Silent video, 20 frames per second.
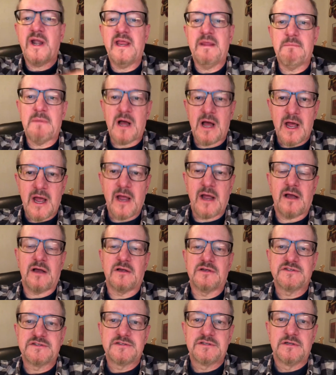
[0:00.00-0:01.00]

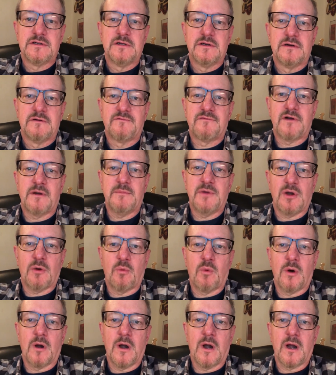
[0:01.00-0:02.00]
miles from your
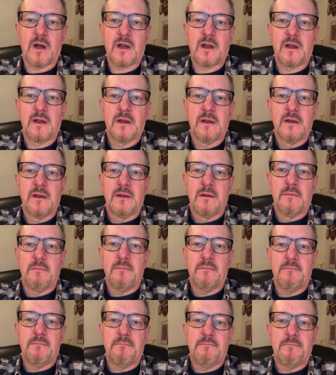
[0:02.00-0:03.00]
work,
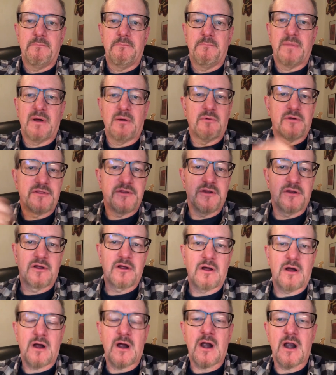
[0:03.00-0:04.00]
but with your
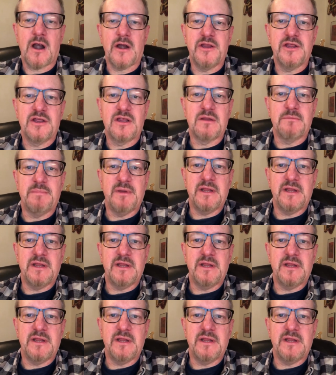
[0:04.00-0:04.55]
car, you could be